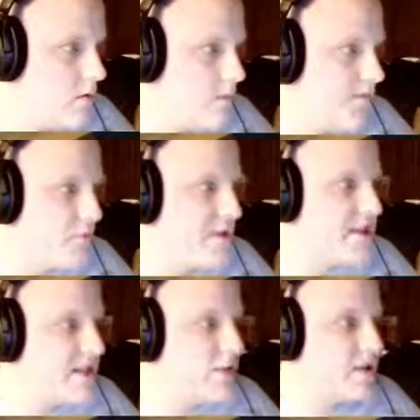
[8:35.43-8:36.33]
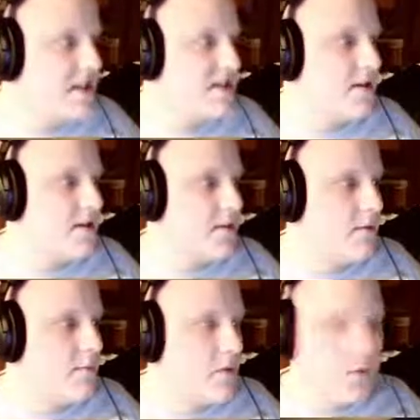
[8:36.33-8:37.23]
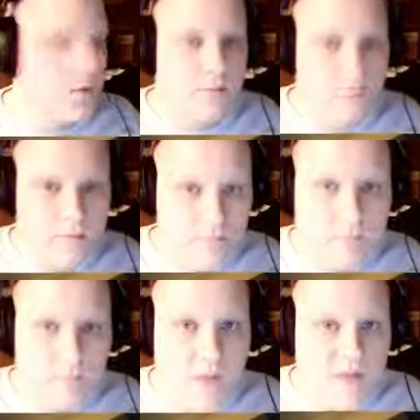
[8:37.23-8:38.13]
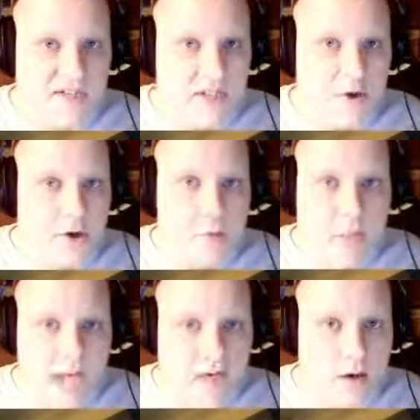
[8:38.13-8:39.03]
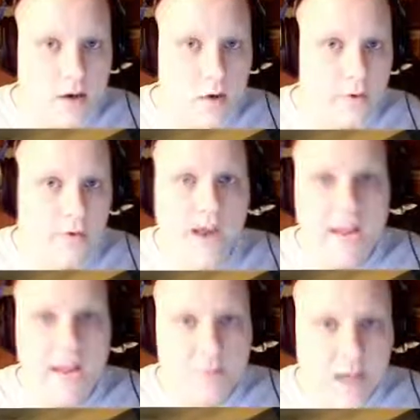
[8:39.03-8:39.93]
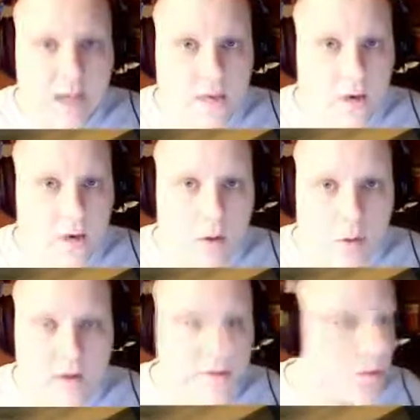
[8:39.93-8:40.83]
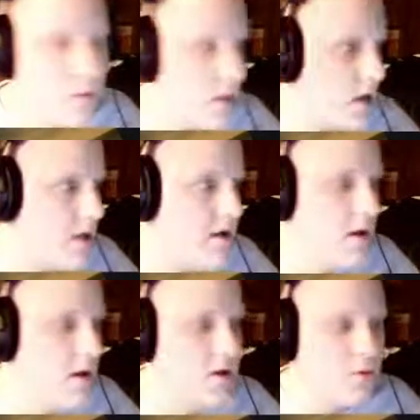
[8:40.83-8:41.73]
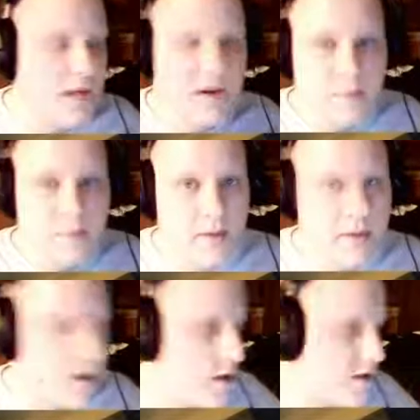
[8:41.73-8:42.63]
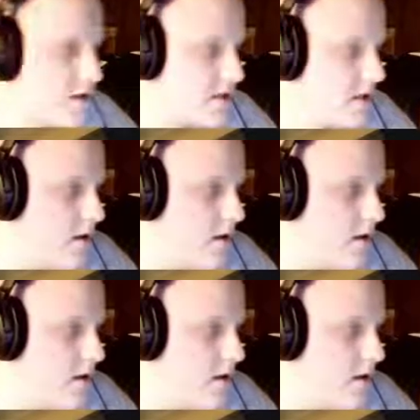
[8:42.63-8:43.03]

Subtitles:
The resources are obviously your mana or your AP or whatever you want to call it to allow you to play the cards.